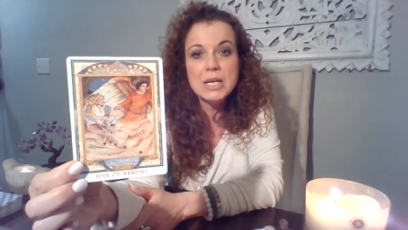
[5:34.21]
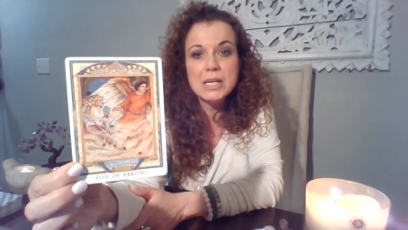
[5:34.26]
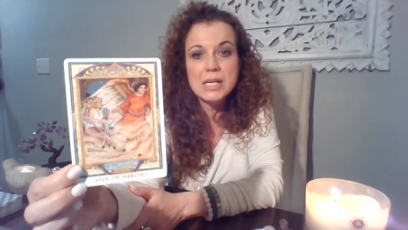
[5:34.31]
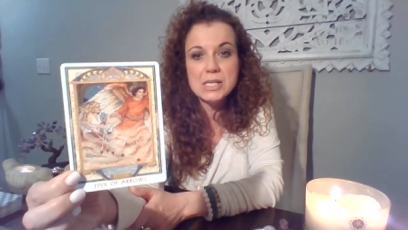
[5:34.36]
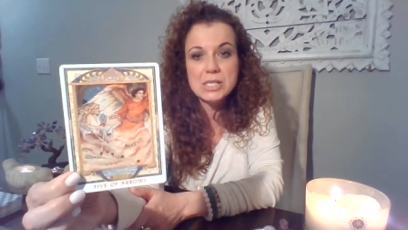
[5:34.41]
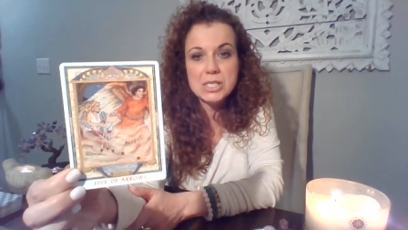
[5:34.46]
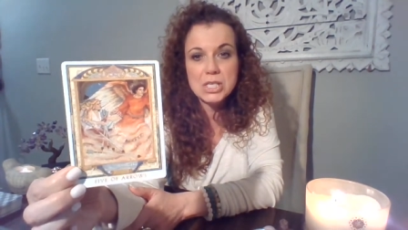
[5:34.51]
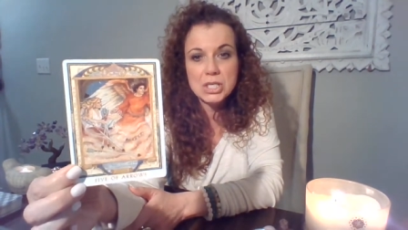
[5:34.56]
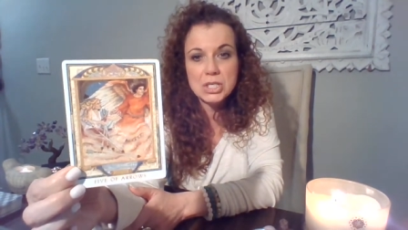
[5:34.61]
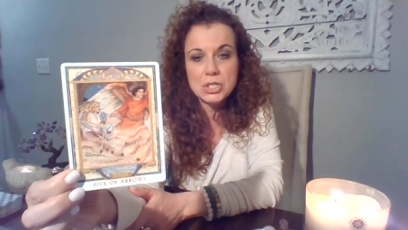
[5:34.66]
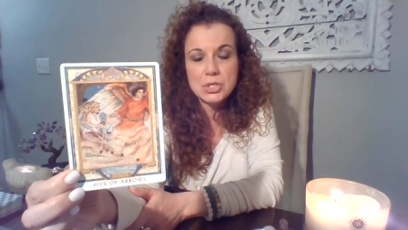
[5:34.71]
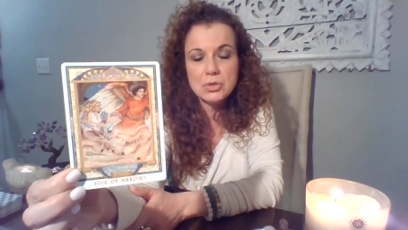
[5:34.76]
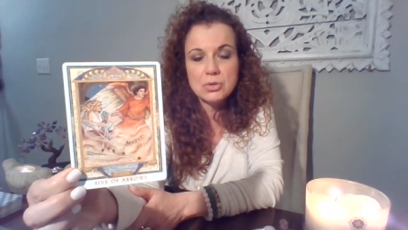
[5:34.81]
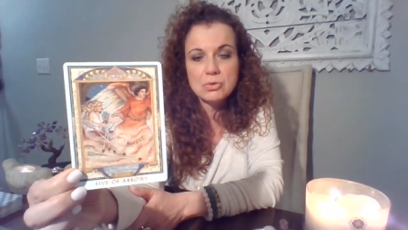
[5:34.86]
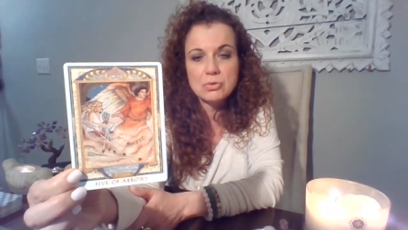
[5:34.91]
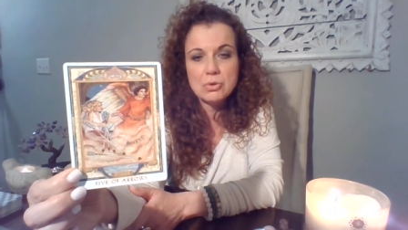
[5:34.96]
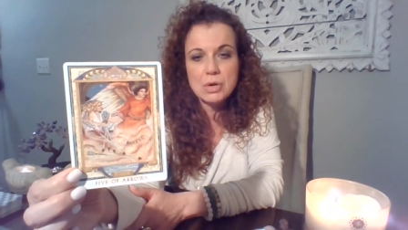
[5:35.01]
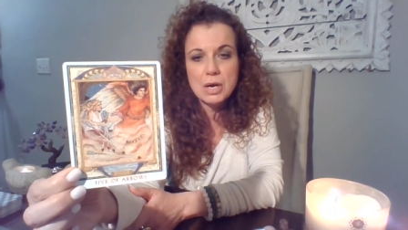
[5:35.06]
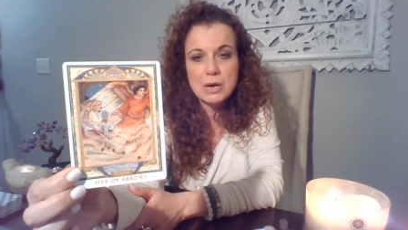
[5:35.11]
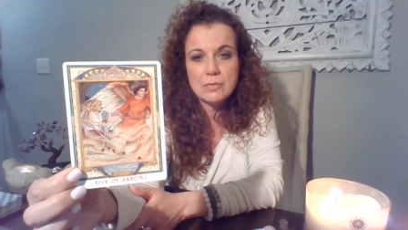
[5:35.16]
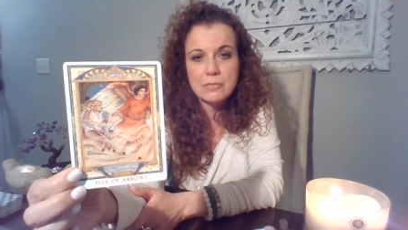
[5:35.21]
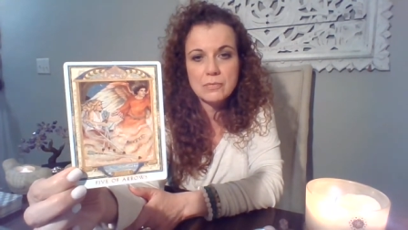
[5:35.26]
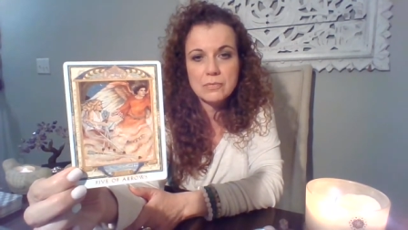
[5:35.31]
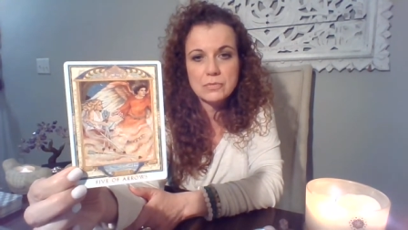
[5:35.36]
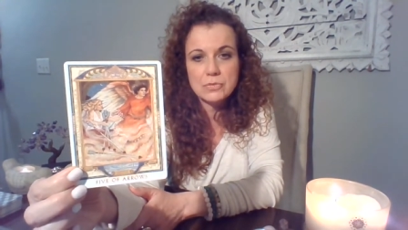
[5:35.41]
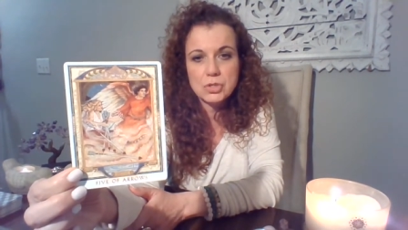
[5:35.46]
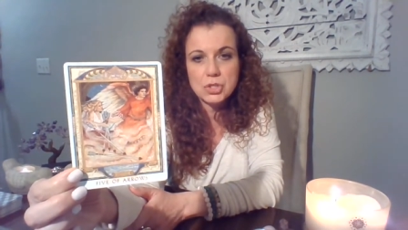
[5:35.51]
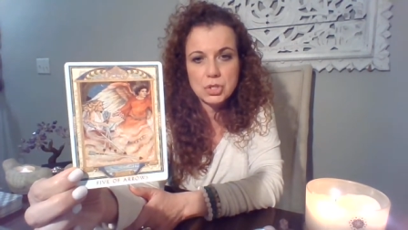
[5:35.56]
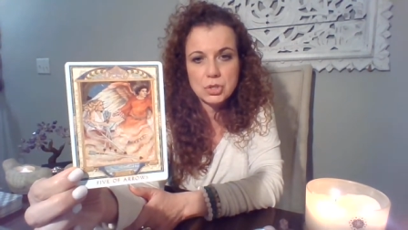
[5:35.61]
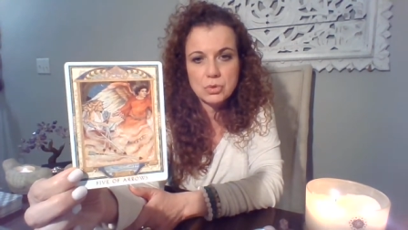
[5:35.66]
continue
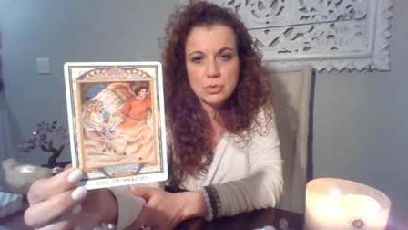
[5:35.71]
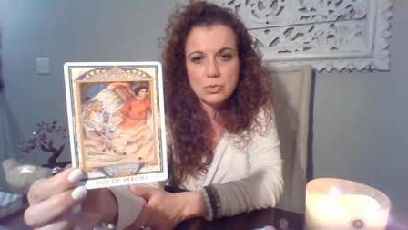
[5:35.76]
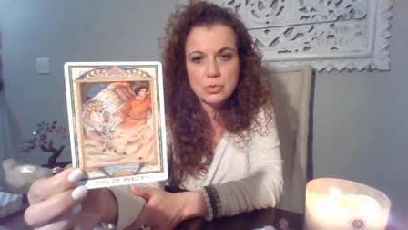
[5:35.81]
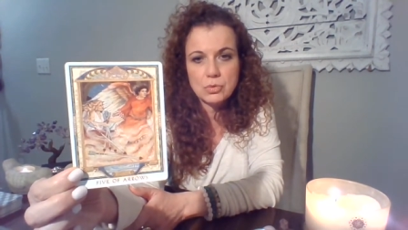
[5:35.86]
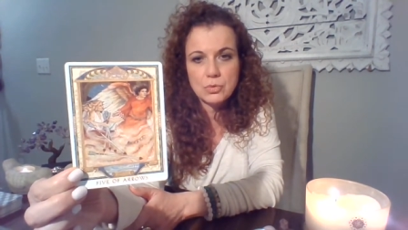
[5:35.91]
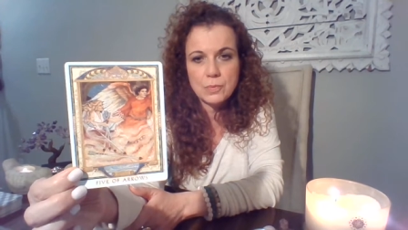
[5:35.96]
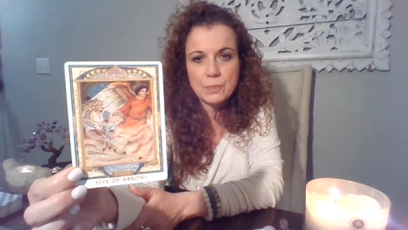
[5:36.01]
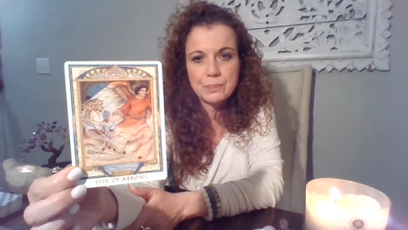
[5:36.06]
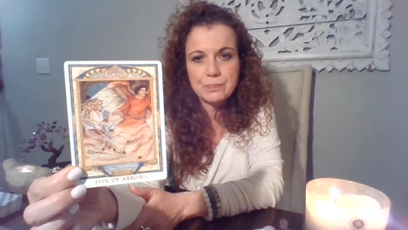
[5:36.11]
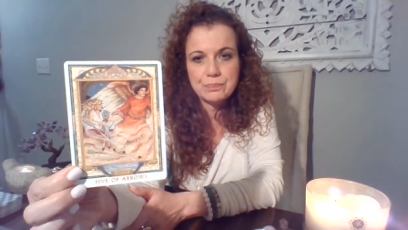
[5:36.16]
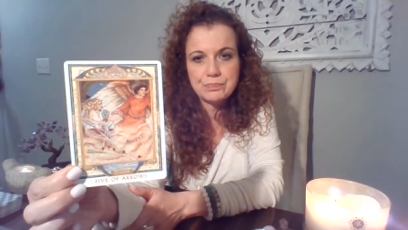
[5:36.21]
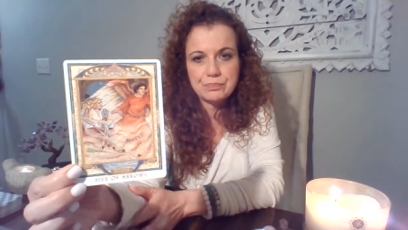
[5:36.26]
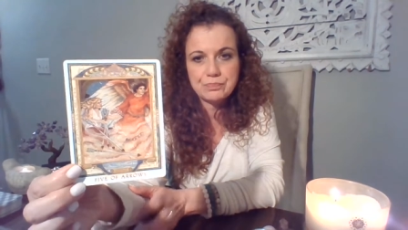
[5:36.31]
to